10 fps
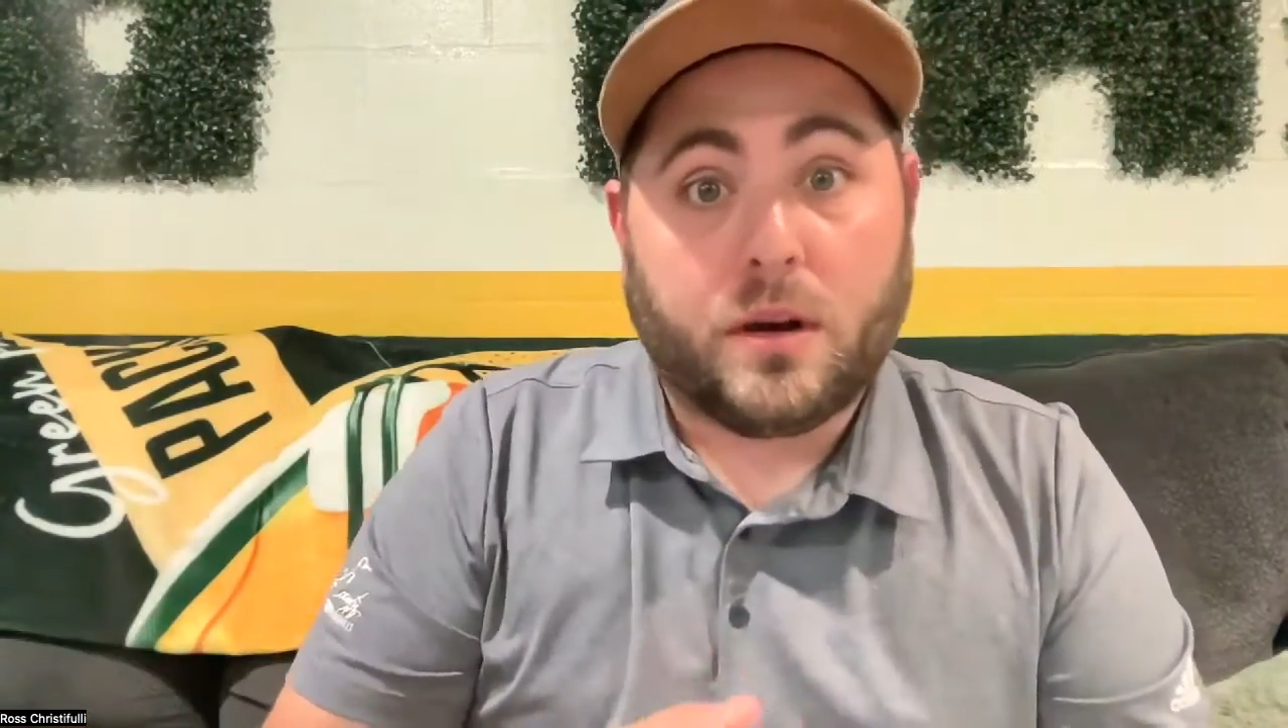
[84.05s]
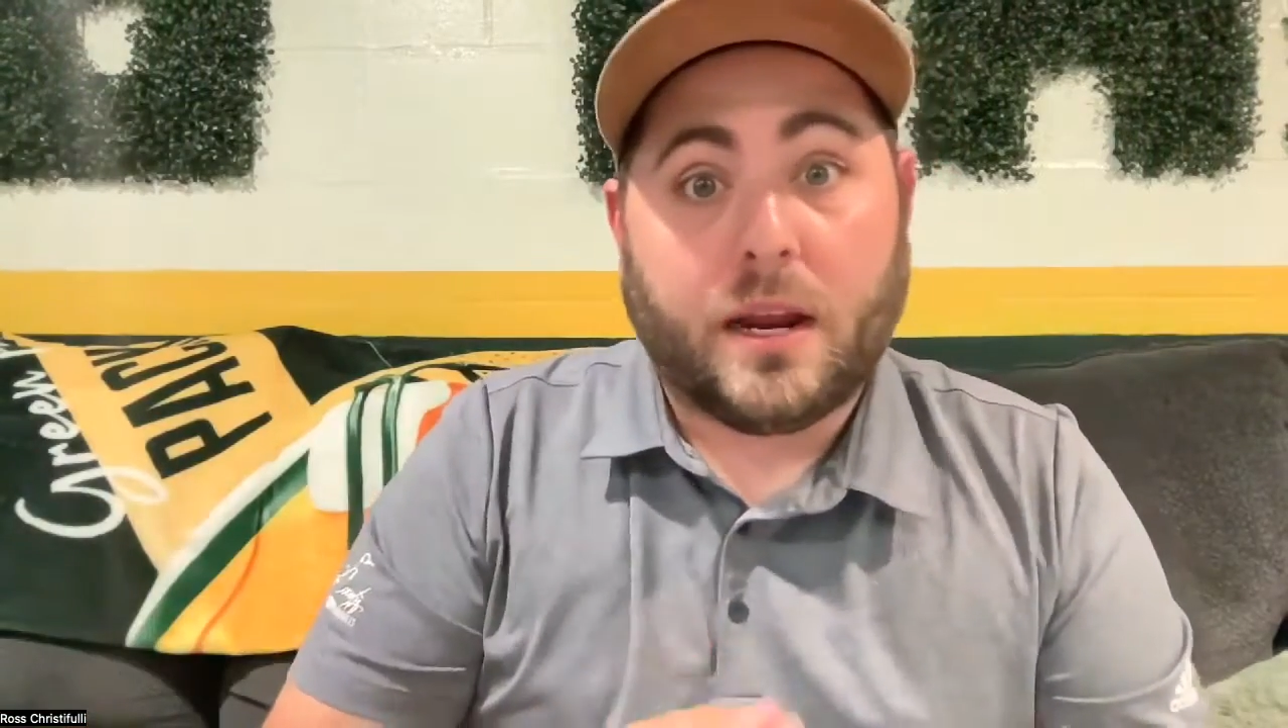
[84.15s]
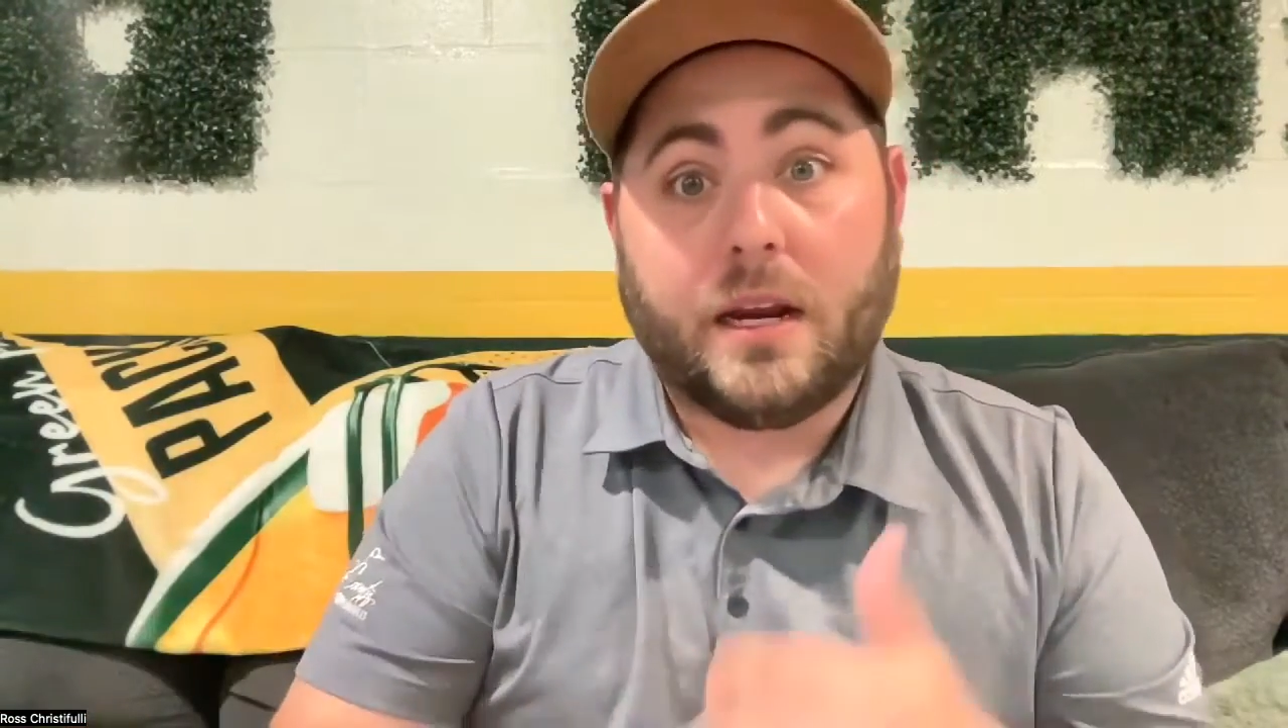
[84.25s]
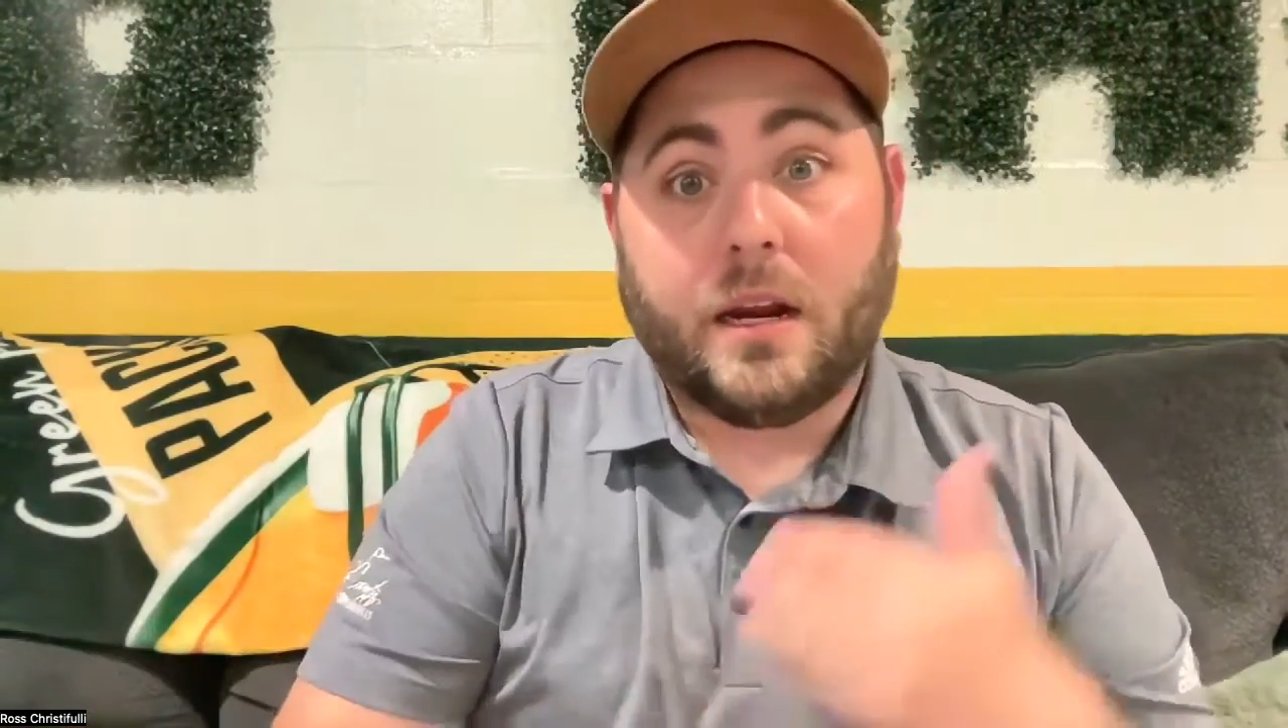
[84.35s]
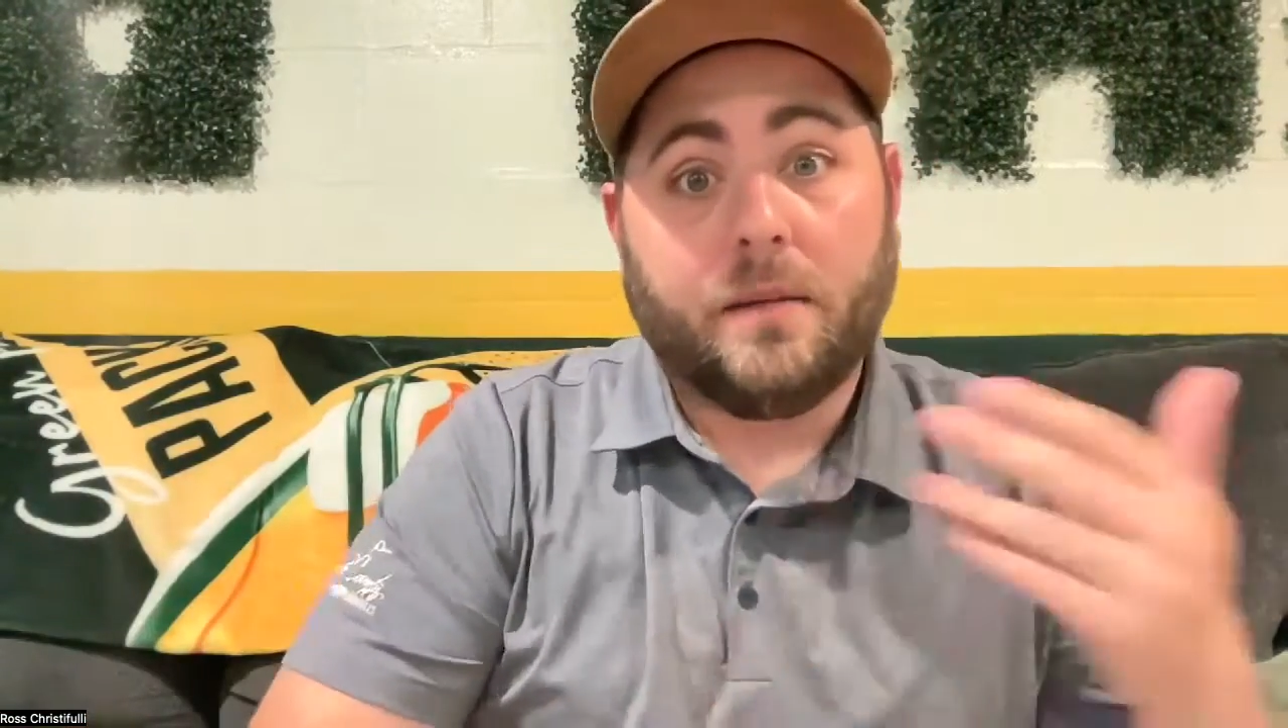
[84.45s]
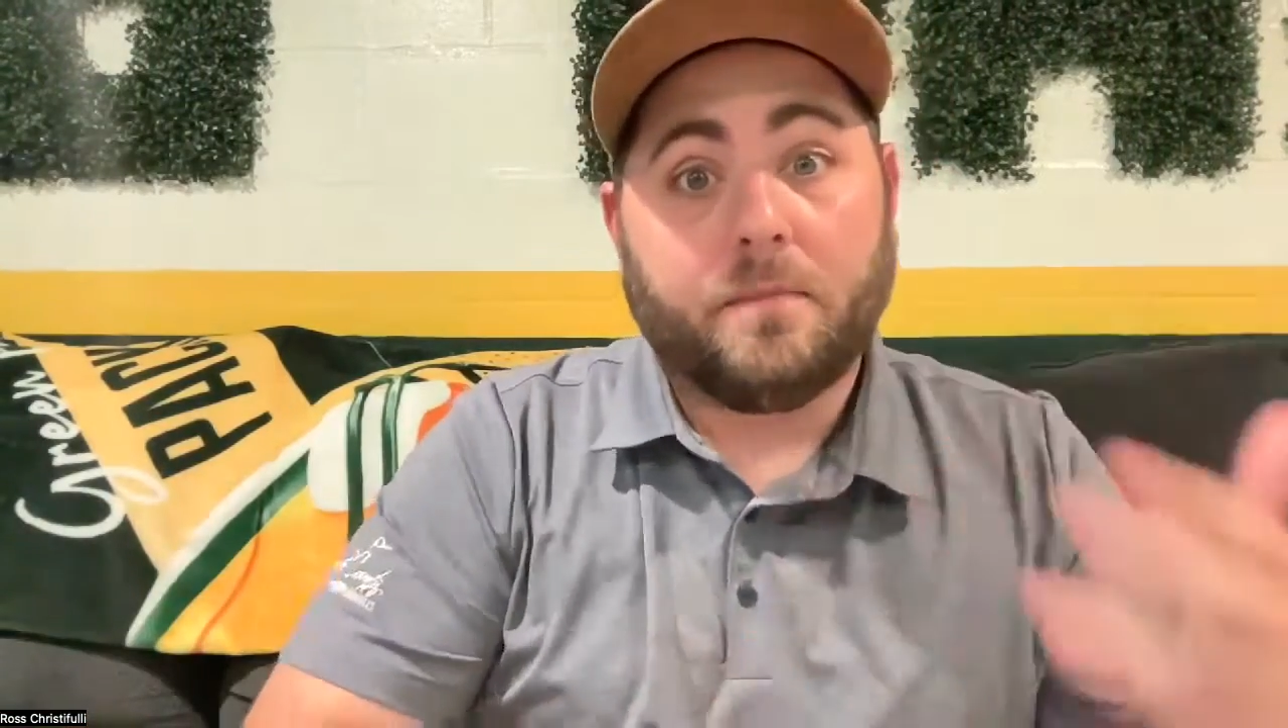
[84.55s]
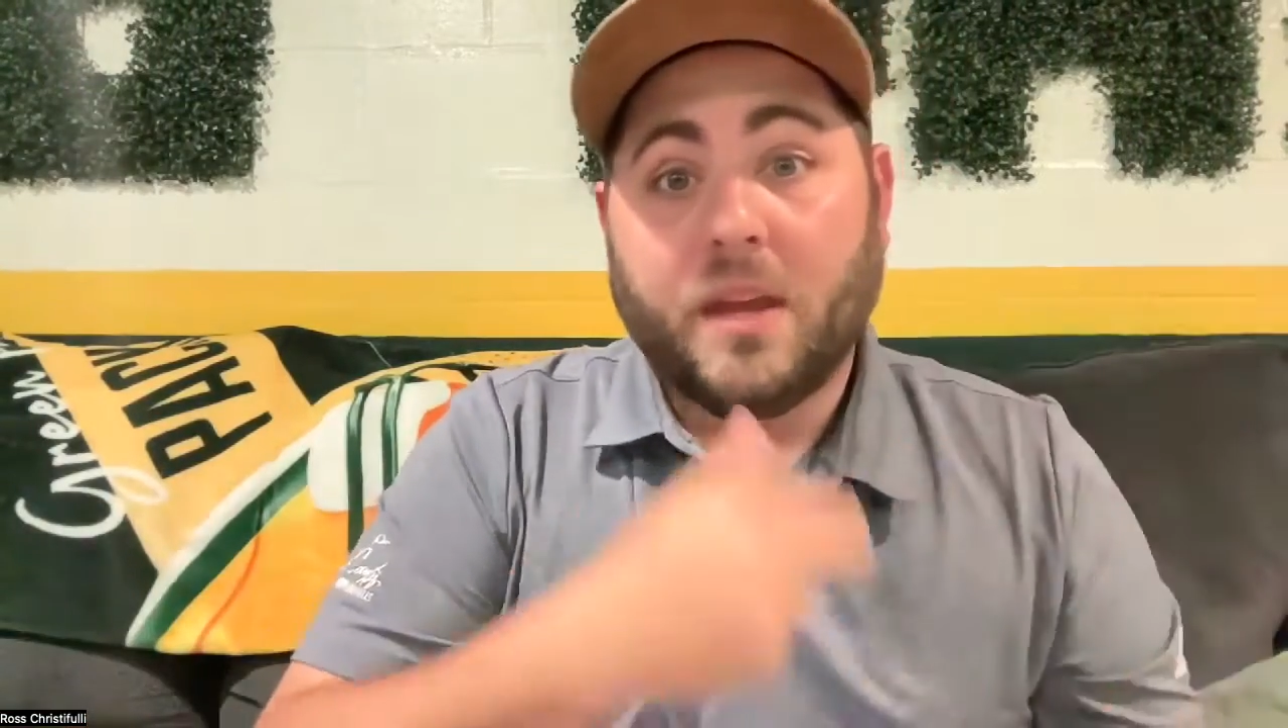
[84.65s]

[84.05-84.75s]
data